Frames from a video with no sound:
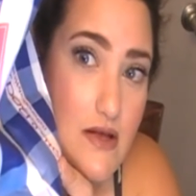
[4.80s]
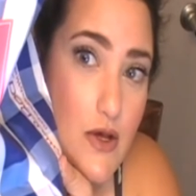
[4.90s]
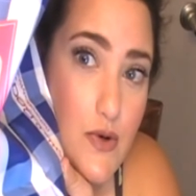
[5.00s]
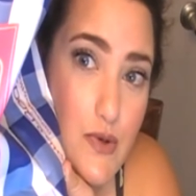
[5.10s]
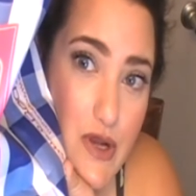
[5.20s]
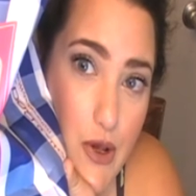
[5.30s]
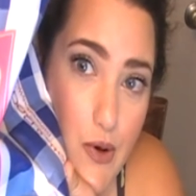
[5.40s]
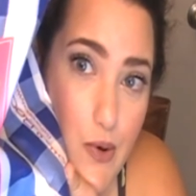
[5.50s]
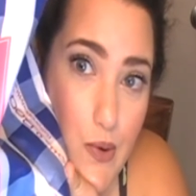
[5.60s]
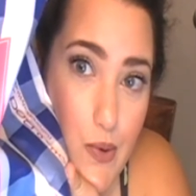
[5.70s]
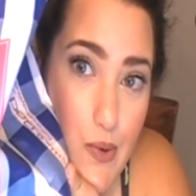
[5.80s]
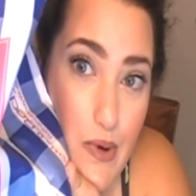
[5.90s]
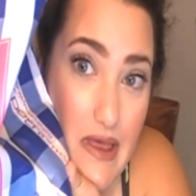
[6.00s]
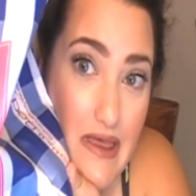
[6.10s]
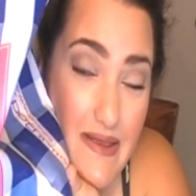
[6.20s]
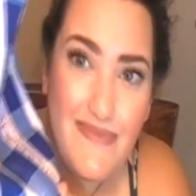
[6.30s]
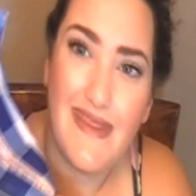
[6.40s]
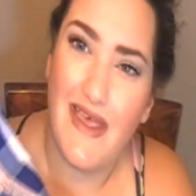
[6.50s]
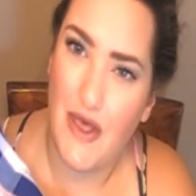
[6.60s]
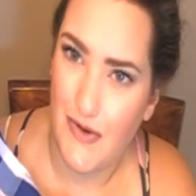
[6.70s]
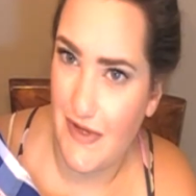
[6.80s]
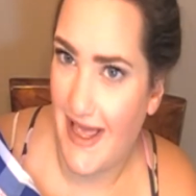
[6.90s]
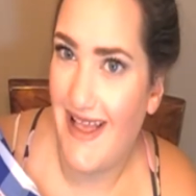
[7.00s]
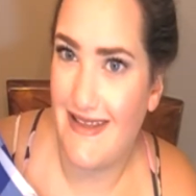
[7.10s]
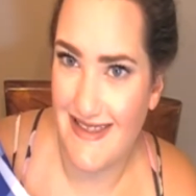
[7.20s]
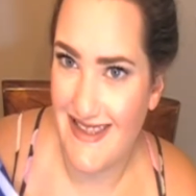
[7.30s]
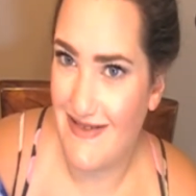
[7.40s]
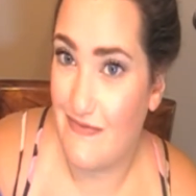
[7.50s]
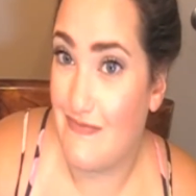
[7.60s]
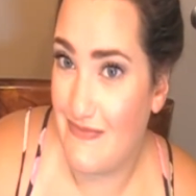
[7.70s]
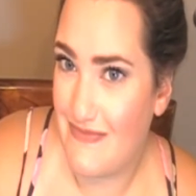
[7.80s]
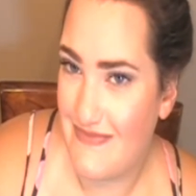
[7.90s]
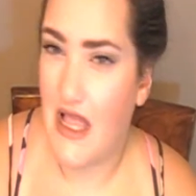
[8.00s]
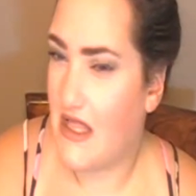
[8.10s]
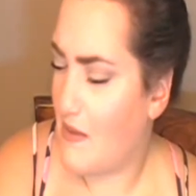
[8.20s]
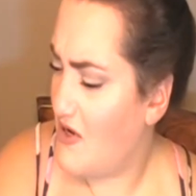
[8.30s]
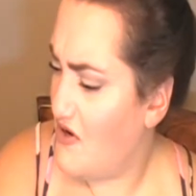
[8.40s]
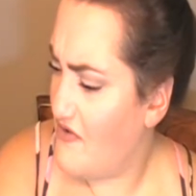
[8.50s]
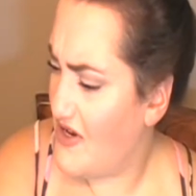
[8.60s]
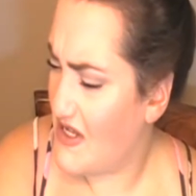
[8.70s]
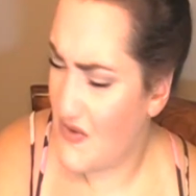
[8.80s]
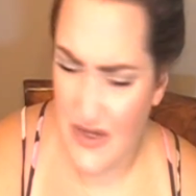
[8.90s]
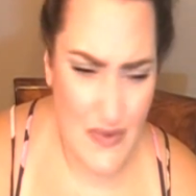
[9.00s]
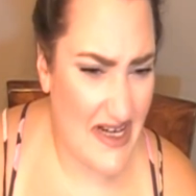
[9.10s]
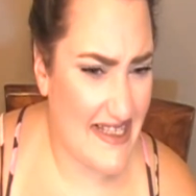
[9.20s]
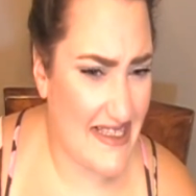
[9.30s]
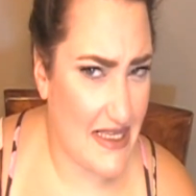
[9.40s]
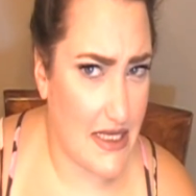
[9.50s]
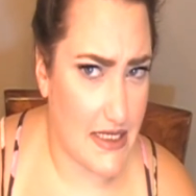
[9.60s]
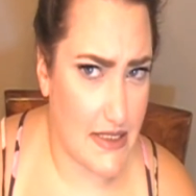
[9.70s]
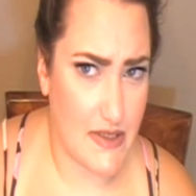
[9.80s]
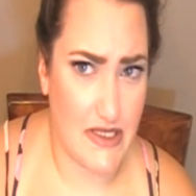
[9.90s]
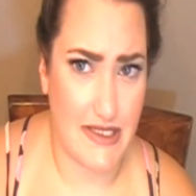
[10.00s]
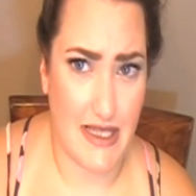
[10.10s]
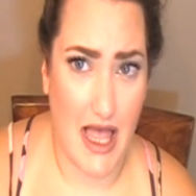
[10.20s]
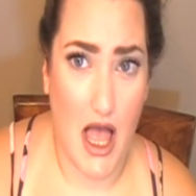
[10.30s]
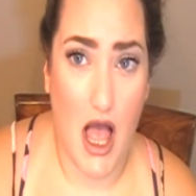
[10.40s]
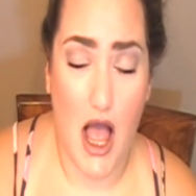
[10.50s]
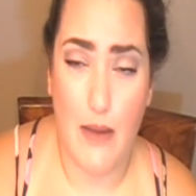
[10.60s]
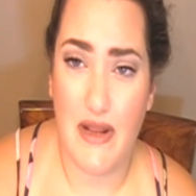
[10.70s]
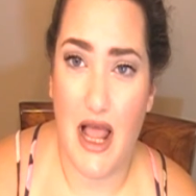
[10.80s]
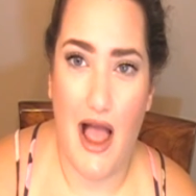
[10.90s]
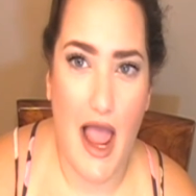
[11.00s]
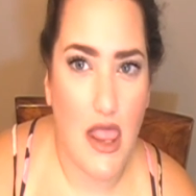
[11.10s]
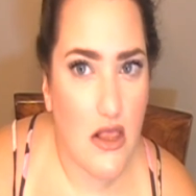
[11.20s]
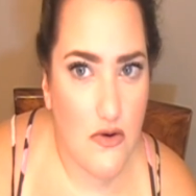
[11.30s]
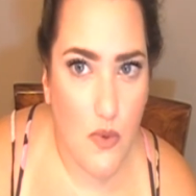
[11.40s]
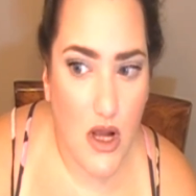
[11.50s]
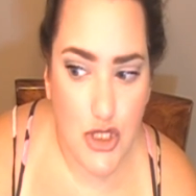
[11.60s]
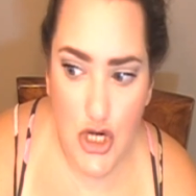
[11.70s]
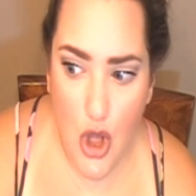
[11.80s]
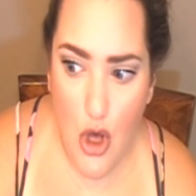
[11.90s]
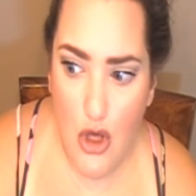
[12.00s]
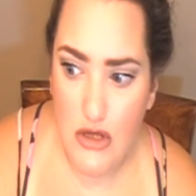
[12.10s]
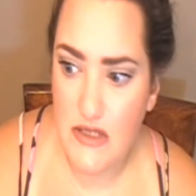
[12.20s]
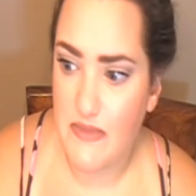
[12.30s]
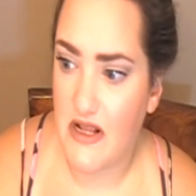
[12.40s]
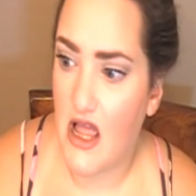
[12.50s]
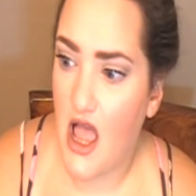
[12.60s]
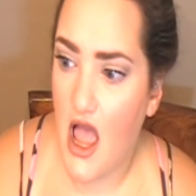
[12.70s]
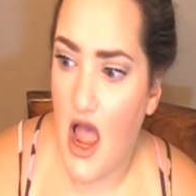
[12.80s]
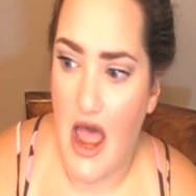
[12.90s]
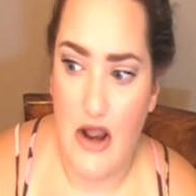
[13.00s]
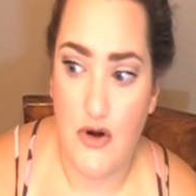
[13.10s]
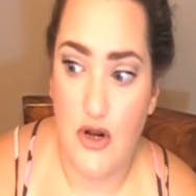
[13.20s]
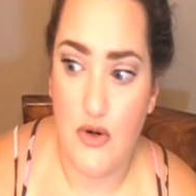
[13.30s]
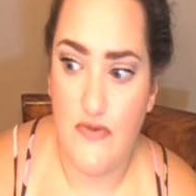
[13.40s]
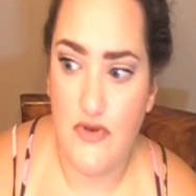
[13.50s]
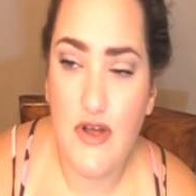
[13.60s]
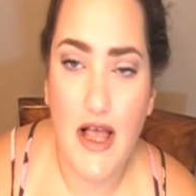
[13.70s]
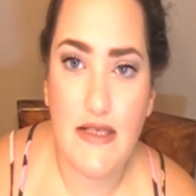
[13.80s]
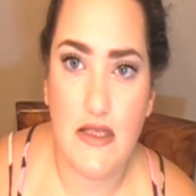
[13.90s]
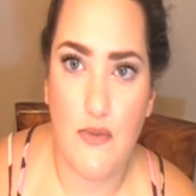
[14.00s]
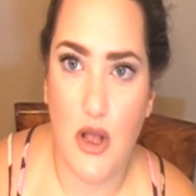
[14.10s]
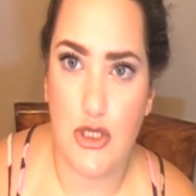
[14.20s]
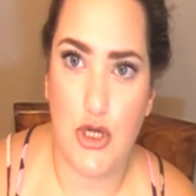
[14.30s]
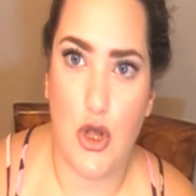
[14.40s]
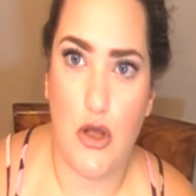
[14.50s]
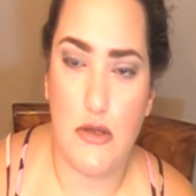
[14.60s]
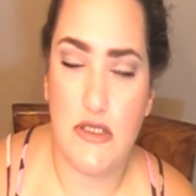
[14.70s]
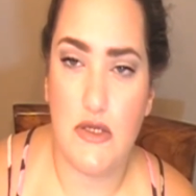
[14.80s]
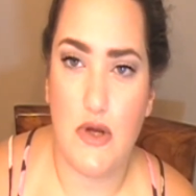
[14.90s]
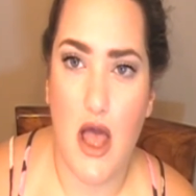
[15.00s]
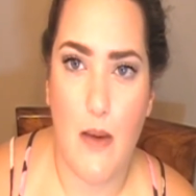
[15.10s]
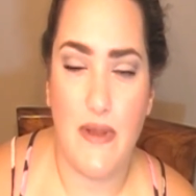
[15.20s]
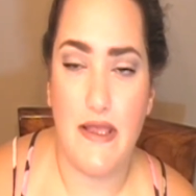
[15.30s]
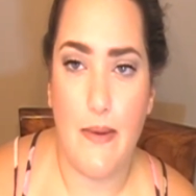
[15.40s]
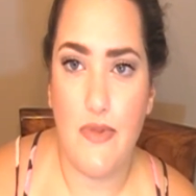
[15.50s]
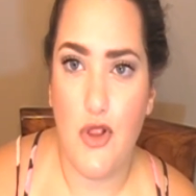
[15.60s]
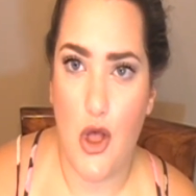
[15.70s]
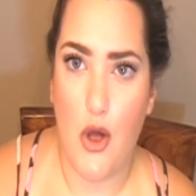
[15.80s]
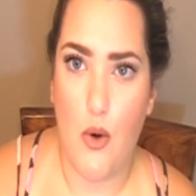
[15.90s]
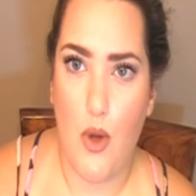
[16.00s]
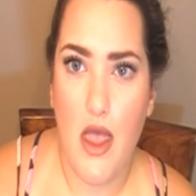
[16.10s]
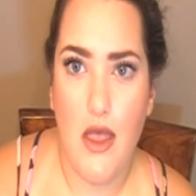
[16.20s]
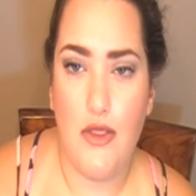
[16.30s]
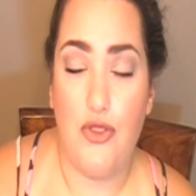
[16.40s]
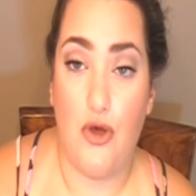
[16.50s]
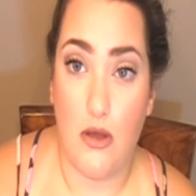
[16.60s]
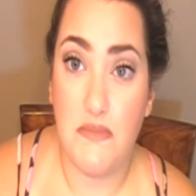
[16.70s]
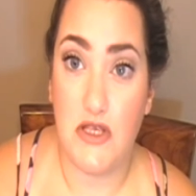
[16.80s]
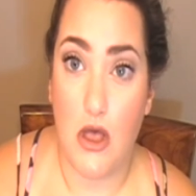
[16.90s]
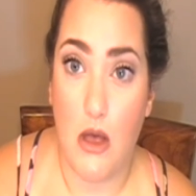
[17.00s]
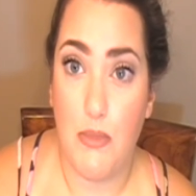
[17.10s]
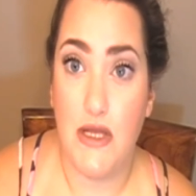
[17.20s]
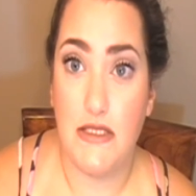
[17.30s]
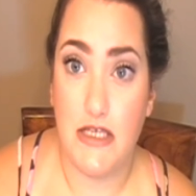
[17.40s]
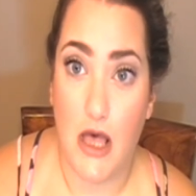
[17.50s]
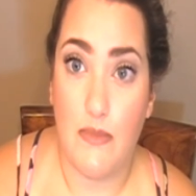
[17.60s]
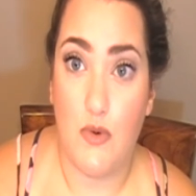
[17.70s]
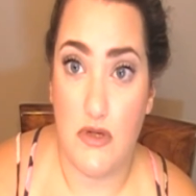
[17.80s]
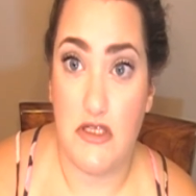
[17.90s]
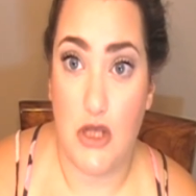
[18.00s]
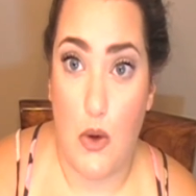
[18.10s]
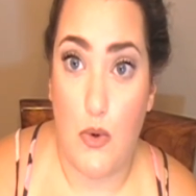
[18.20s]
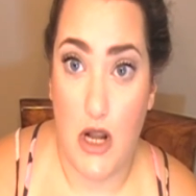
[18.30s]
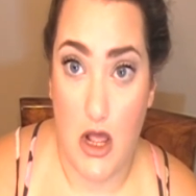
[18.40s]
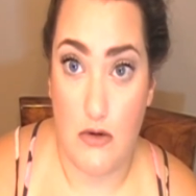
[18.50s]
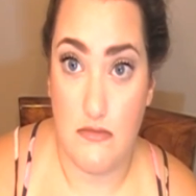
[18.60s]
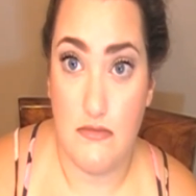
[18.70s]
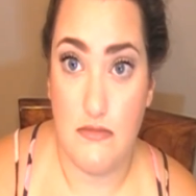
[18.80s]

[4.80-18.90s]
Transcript: Oh no. Oh yes. Let me know if you guys really want to see this, because I mean, I love watching hauls, but I don't know if you guys love watching hauls, so comment down below, thumbs up, tell me what's going on.